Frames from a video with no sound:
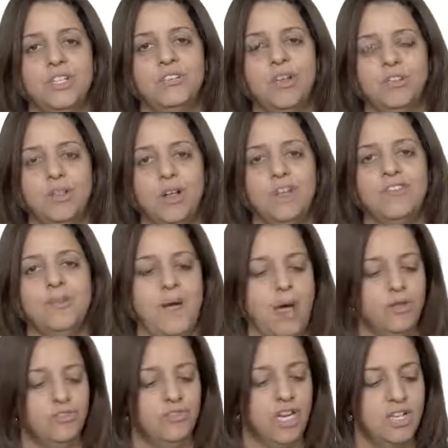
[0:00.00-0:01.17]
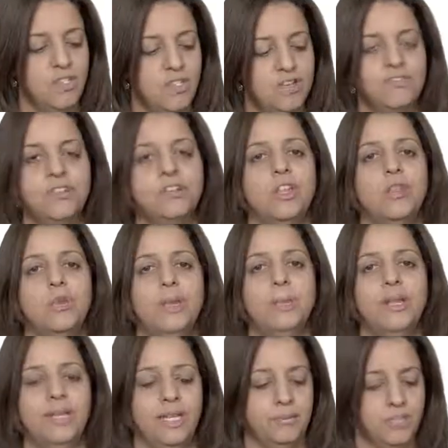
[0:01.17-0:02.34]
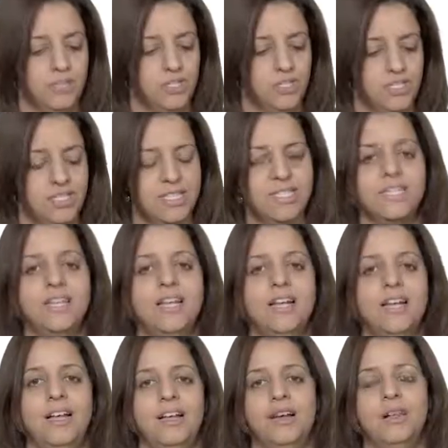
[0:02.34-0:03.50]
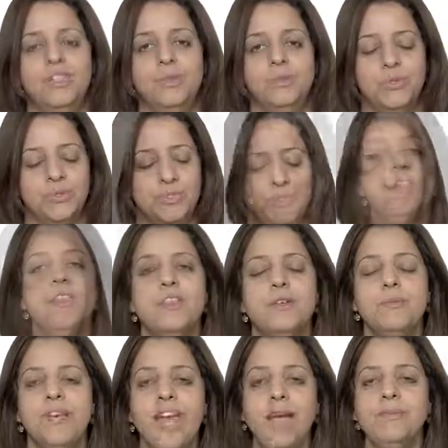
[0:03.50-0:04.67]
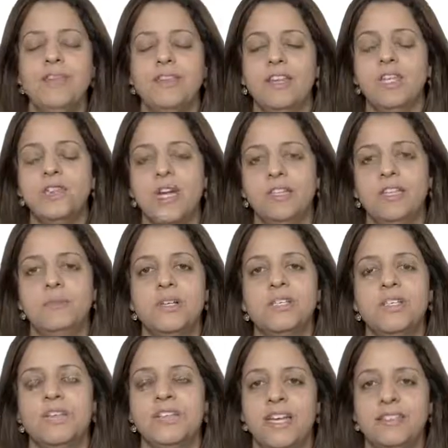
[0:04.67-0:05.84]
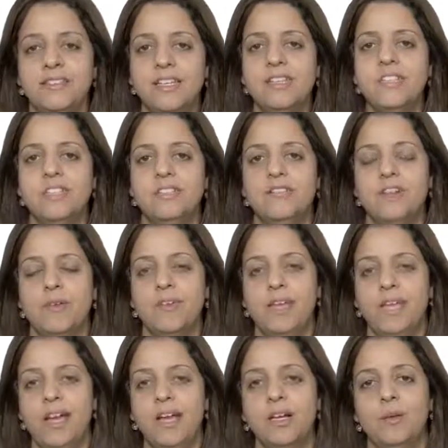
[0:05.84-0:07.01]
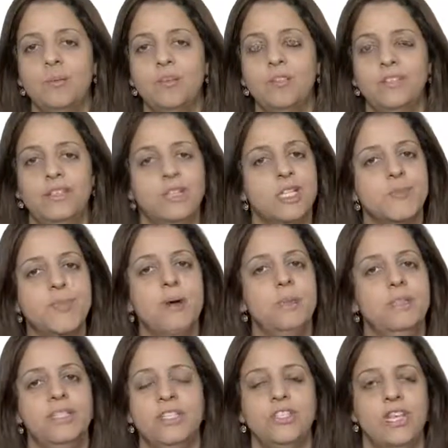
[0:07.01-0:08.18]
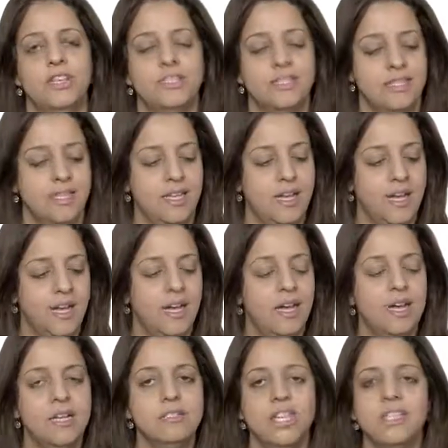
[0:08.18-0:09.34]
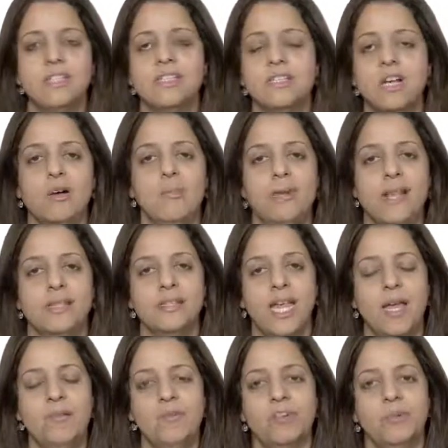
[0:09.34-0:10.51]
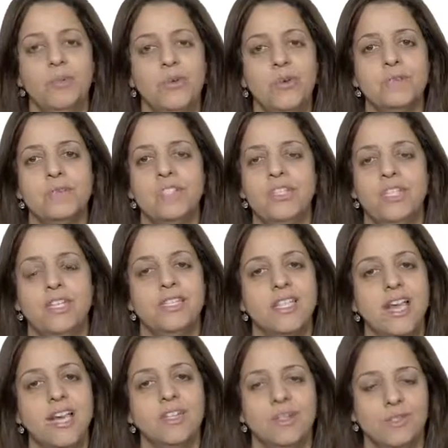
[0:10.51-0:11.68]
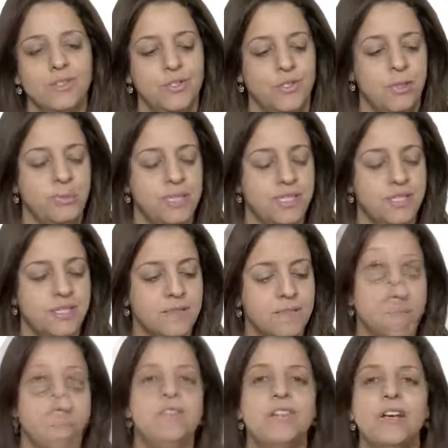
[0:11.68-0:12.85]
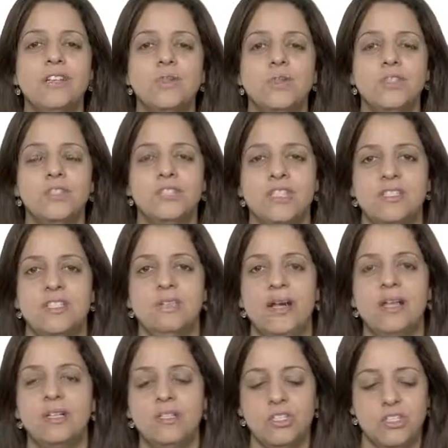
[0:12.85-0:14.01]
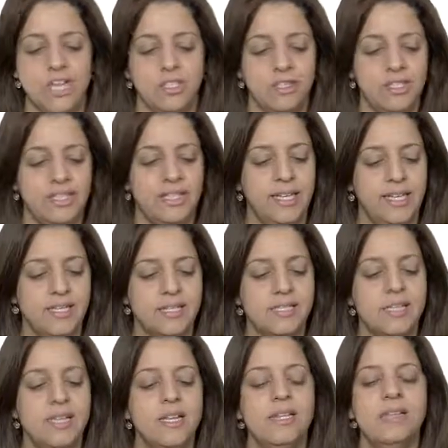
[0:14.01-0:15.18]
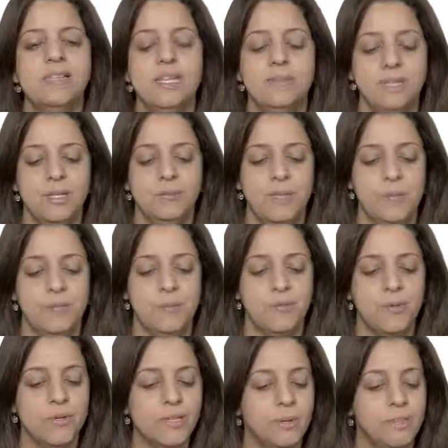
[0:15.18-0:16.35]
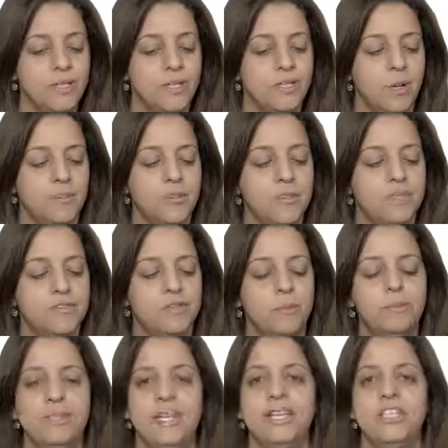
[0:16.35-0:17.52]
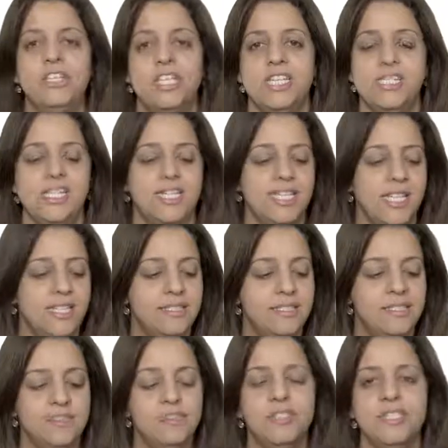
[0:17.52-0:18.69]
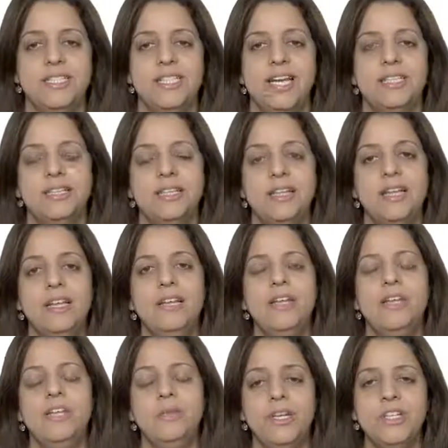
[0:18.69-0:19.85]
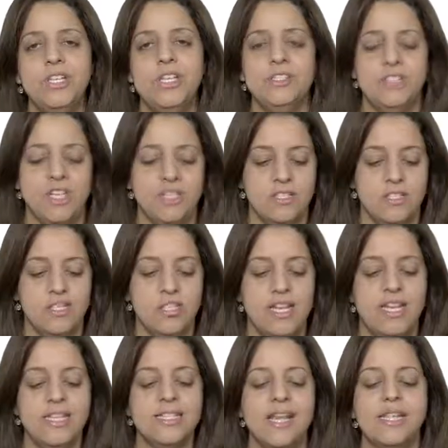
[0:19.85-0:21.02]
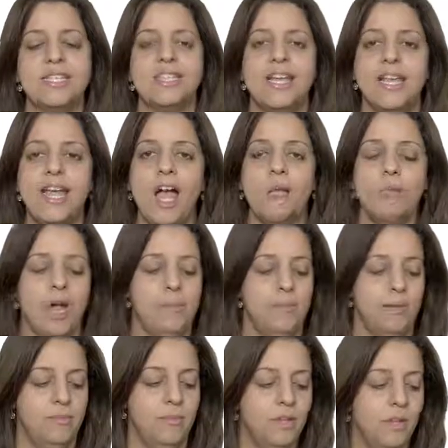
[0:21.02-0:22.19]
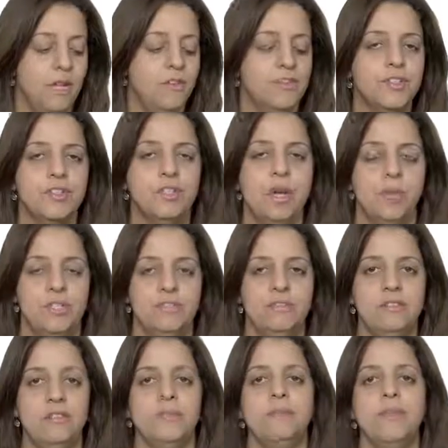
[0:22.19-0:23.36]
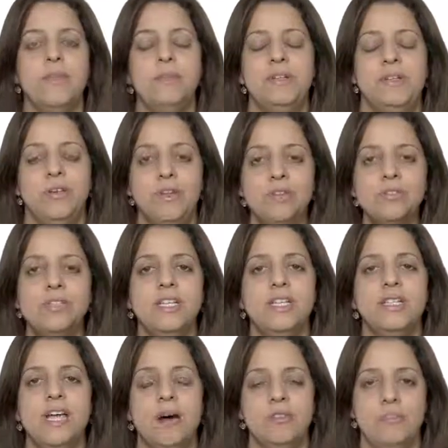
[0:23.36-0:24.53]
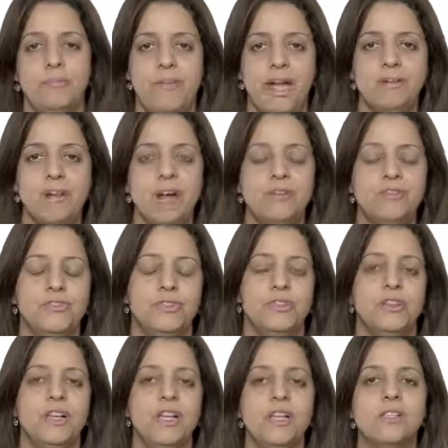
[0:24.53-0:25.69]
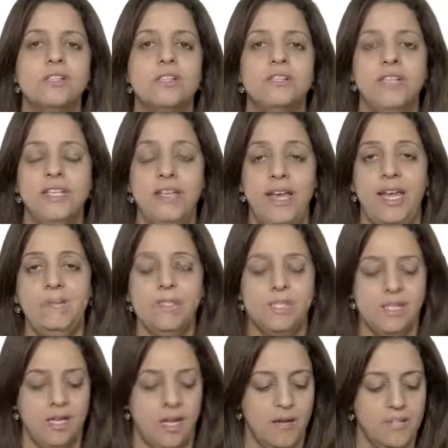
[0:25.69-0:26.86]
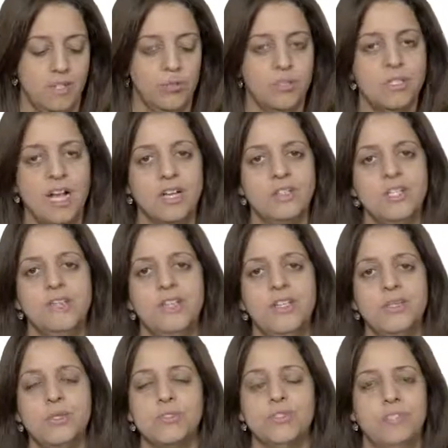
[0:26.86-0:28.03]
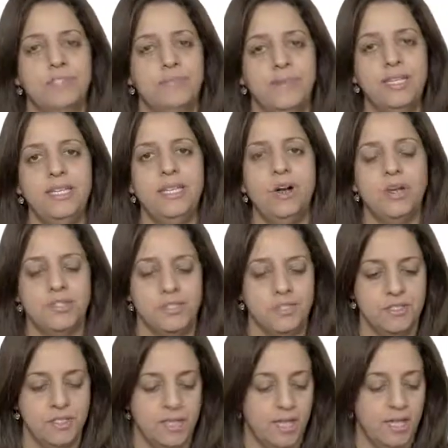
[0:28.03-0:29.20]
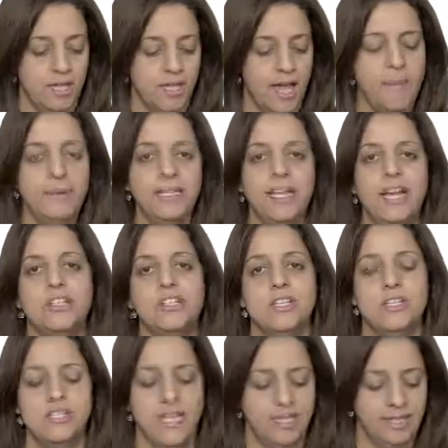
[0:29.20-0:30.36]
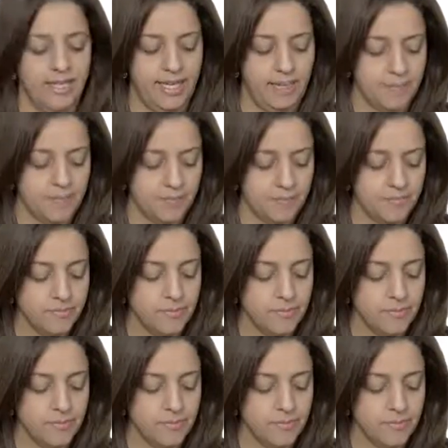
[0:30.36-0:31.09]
a total of about 443 billion positions uh, on the board. The game that attracted most of the attention from the AI community is probably chess. Uh, chess is a complex game for both machines and also humans. The task was suggested by Claude Shannon in his seminal paper Programming a Computer for Playing Chess in 1949, in which he suggested chess as an AI problem for the community. But he also laid down the background for solving games uh, that was actually very useful in many other uh, applications and games.